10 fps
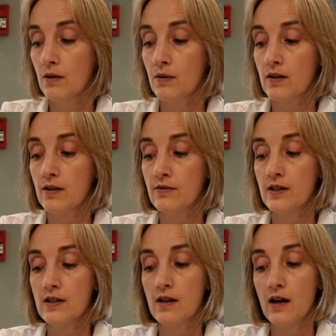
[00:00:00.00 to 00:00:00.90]
with the
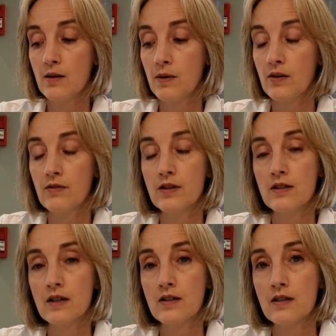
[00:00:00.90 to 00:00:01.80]
Invisalign about every
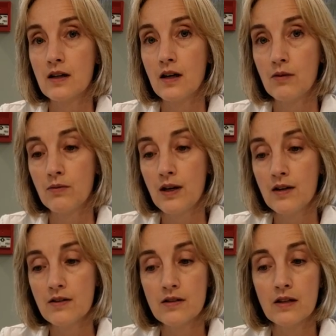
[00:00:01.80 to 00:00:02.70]
6 to 8
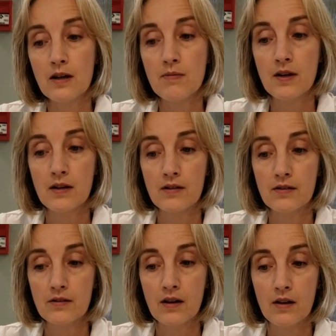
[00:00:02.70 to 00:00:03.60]
weeks to keep
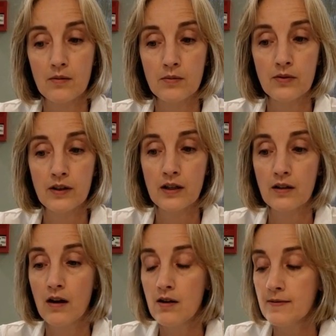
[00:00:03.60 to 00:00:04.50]
things moving
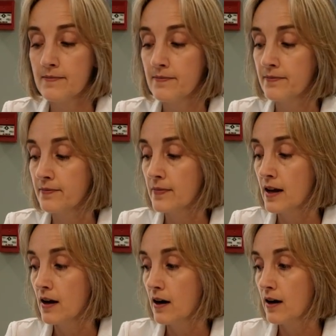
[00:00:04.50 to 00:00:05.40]
along.
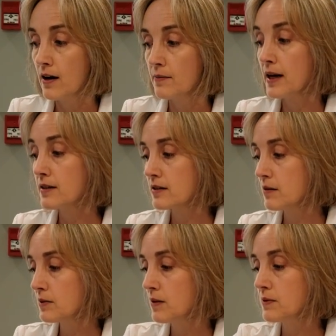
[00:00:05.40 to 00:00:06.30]
And
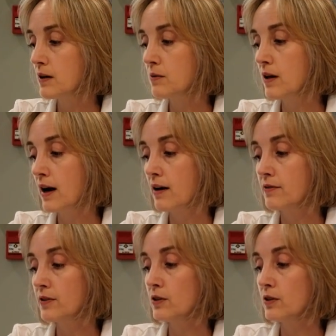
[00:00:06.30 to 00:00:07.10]
sometimes I will have